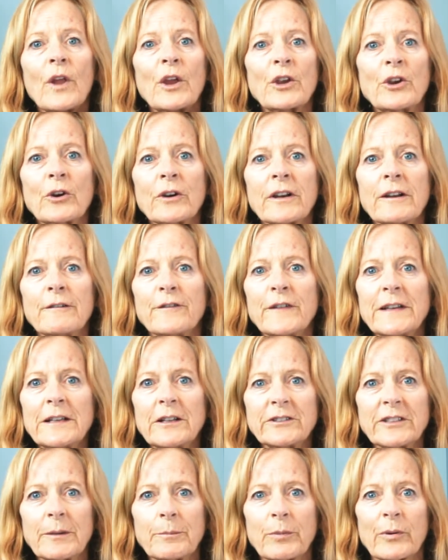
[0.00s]
You're going to feel
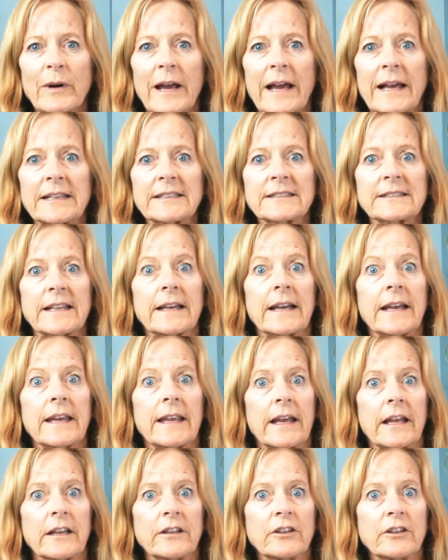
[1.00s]
depressed, and again,